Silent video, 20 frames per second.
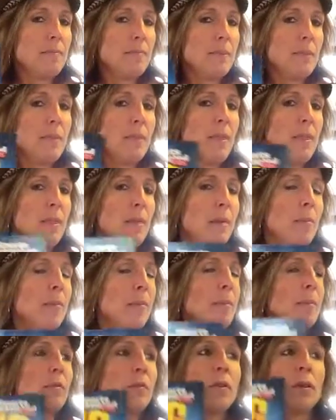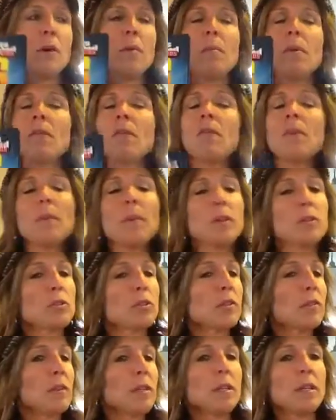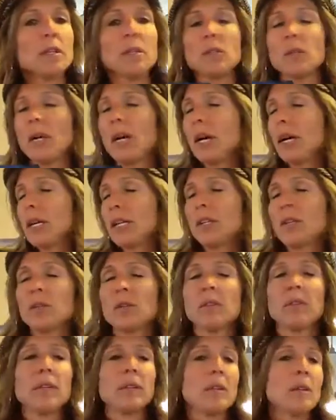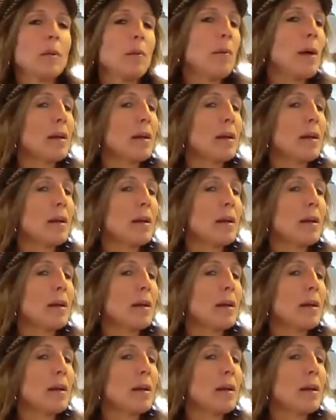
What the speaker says: in them, from football trivia to hockey trivia,